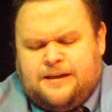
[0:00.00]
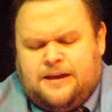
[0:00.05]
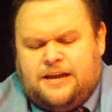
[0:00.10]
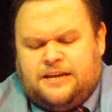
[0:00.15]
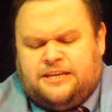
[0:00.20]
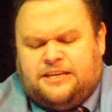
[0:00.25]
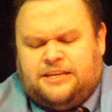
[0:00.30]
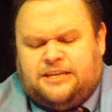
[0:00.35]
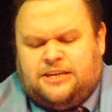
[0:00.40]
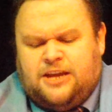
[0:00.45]

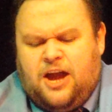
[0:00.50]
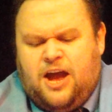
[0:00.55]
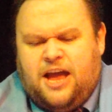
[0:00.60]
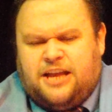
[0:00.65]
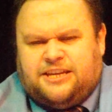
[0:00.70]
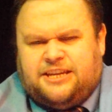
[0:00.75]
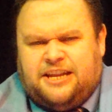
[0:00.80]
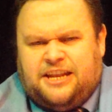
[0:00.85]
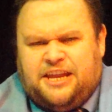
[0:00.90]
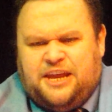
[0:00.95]
"I
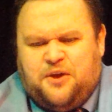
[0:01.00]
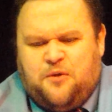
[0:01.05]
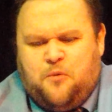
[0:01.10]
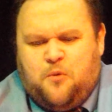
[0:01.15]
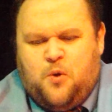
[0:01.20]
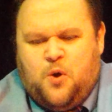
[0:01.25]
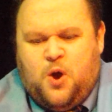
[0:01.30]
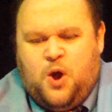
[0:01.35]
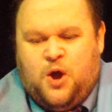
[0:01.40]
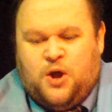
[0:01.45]
certainly
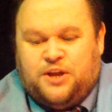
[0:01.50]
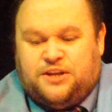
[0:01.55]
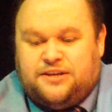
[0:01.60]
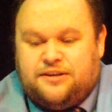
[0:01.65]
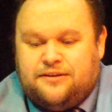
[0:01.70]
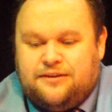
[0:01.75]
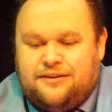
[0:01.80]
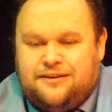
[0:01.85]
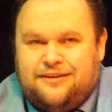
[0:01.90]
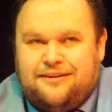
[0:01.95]

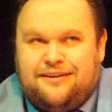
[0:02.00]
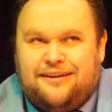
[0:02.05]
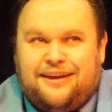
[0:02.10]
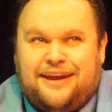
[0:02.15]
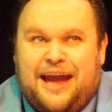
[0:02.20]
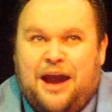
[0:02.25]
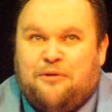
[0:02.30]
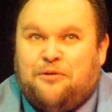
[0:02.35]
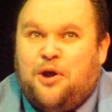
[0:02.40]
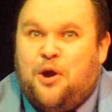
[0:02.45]
would,"
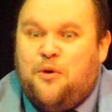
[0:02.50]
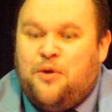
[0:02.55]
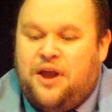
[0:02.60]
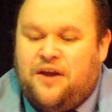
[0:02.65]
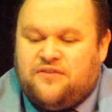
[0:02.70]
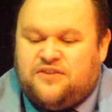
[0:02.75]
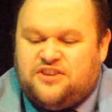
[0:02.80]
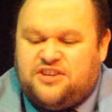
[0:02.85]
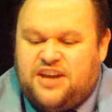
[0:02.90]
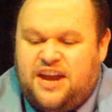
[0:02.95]
Count
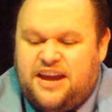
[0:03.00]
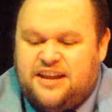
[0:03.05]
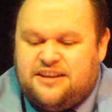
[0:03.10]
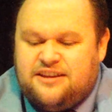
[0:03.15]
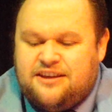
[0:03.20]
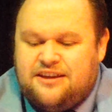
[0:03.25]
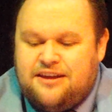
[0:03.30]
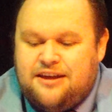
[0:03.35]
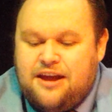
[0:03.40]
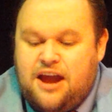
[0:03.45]
Olaf
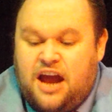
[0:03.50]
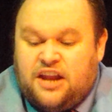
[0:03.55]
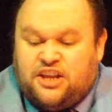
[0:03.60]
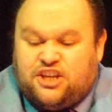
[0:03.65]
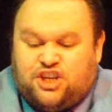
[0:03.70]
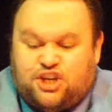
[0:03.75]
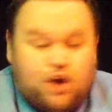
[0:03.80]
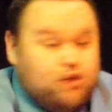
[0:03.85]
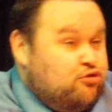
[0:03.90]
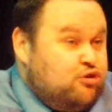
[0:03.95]
said, and
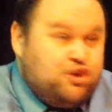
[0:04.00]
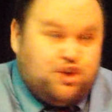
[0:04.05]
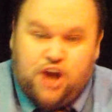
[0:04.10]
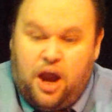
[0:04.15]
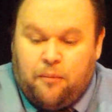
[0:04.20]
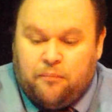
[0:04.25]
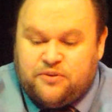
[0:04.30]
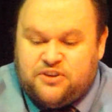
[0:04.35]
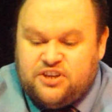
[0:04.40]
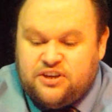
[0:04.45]
the children
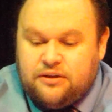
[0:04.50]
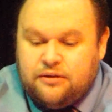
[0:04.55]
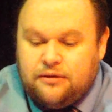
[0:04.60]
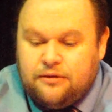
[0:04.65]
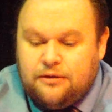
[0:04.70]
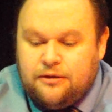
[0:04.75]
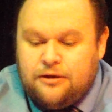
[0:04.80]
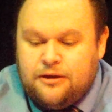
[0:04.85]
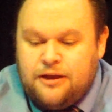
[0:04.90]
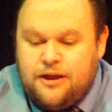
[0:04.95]
jumped.
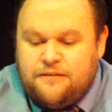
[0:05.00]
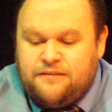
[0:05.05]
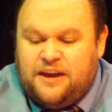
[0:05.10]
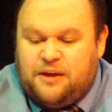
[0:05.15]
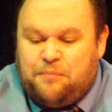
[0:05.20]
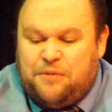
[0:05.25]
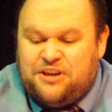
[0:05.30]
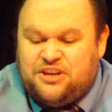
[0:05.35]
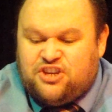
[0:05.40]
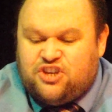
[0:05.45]

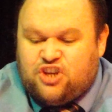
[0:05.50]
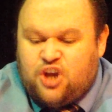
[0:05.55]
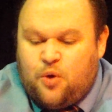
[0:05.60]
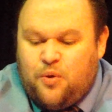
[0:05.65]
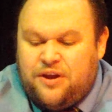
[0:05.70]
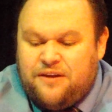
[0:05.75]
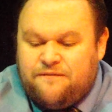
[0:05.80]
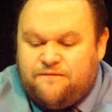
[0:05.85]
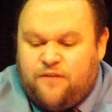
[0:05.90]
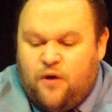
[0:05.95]
They had been
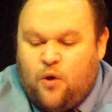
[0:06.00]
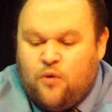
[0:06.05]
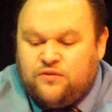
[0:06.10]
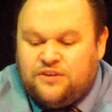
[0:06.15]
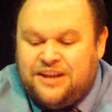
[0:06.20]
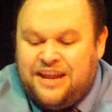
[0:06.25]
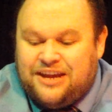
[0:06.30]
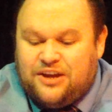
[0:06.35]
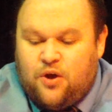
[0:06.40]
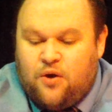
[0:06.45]
so
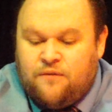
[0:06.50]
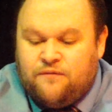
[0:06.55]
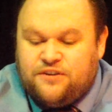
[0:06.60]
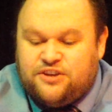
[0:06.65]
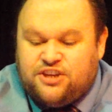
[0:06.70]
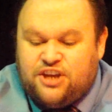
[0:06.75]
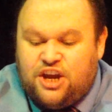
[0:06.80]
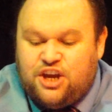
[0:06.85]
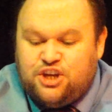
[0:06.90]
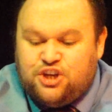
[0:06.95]
involved in their
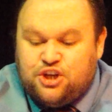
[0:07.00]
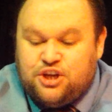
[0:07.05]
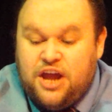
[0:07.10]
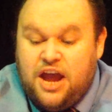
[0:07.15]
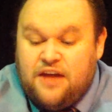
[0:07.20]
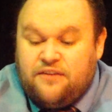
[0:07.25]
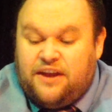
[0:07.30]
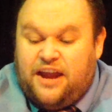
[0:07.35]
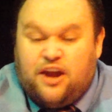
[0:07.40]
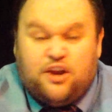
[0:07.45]
conversation,
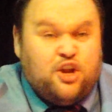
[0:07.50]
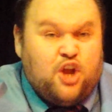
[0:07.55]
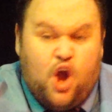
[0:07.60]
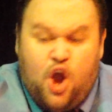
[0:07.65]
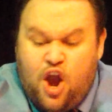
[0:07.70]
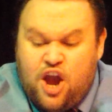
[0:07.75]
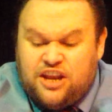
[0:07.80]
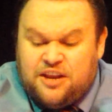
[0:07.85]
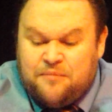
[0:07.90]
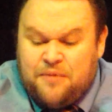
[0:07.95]
they
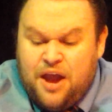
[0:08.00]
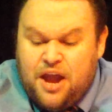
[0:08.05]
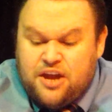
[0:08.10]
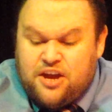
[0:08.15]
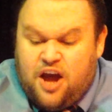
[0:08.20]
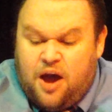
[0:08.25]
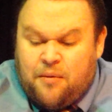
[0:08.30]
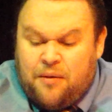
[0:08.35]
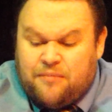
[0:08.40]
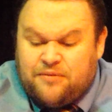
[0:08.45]
hadn't heard
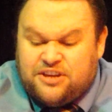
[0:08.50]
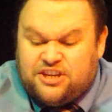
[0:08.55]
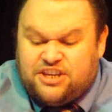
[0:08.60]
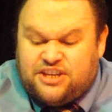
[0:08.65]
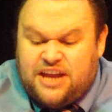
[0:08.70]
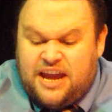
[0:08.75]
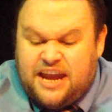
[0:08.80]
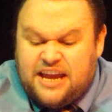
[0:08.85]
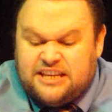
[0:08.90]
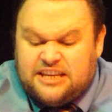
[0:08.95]
him come up the
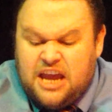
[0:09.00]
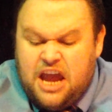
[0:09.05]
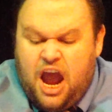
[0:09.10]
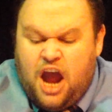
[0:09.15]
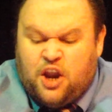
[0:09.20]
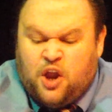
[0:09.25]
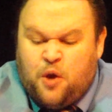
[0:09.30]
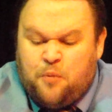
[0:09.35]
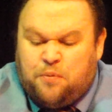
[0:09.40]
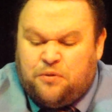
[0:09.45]
stairs
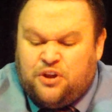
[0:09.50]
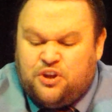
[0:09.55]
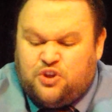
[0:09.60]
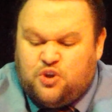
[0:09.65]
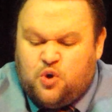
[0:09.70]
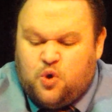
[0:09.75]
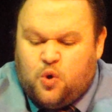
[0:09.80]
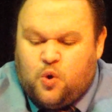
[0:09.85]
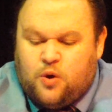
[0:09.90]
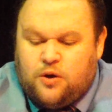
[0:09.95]
and open the
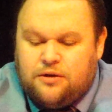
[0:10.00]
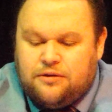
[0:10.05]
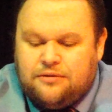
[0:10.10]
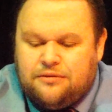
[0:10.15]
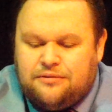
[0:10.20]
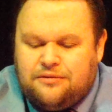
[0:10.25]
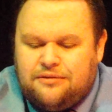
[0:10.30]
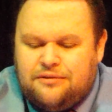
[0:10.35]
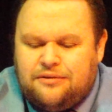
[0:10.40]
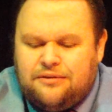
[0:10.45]
door.
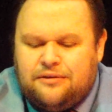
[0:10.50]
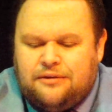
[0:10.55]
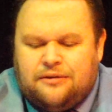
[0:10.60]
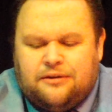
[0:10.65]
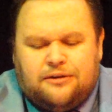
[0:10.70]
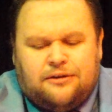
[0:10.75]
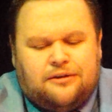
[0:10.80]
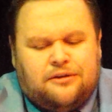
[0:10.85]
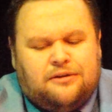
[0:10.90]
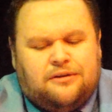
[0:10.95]

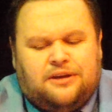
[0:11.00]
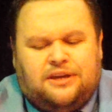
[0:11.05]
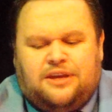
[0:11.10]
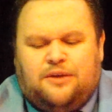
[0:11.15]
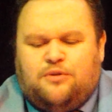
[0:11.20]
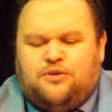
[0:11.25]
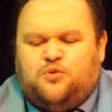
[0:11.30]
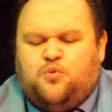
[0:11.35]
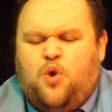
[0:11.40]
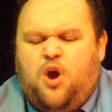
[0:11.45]

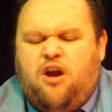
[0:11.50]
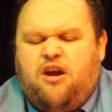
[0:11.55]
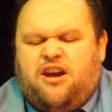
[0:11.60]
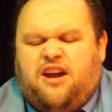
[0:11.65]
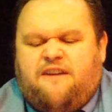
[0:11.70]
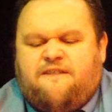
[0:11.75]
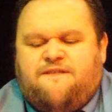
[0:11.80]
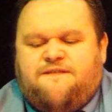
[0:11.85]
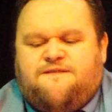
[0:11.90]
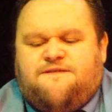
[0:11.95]
He was
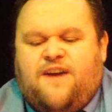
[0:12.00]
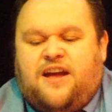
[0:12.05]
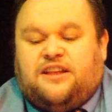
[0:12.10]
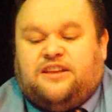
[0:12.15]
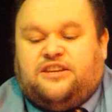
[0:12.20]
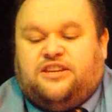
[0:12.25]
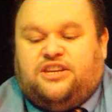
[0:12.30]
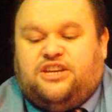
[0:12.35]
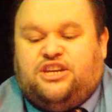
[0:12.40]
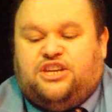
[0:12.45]
wearing a
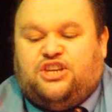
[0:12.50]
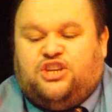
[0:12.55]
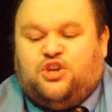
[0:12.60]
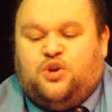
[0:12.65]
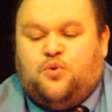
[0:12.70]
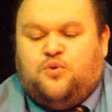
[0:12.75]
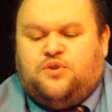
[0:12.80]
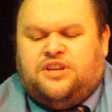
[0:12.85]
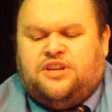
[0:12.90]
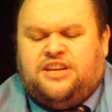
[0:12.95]
fancy
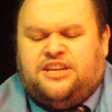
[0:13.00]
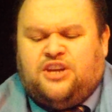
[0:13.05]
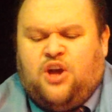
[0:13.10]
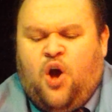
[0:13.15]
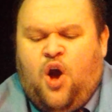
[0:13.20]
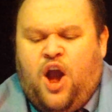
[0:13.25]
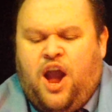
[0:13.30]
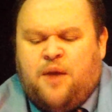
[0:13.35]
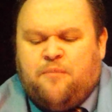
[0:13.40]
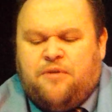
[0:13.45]
suit and
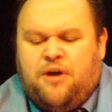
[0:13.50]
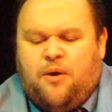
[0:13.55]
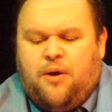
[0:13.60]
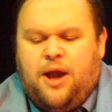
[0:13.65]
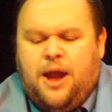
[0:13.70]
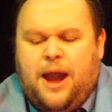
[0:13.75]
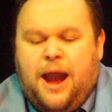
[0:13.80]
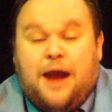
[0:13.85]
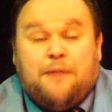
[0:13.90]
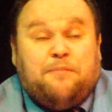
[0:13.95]
his
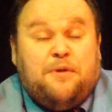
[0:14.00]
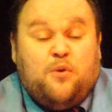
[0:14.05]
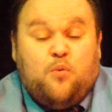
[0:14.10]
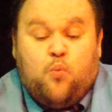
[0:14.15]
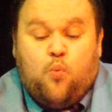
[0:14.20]
eyebrow had